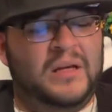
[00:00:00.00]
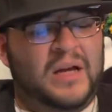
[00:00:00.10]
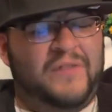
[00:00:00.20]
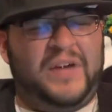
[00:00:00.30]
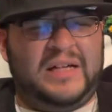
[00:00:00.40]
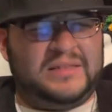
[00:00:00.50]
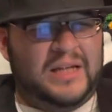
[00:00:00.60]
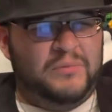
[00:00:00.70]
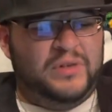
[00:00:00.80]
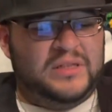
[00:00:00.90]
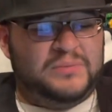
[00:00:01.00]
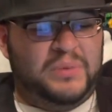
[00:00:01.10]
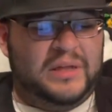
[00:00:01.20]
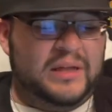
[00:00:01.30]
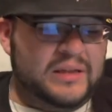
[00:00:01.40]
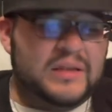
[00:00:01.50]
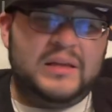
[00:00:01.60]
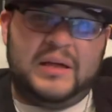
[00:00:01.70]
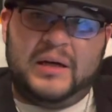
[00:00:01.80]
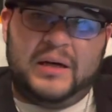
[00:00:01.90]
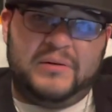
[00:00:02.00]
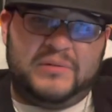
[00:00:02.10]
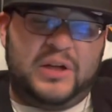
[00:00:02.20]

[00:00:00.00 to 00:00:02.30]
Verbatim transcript: I forgot his name was, but it, uh,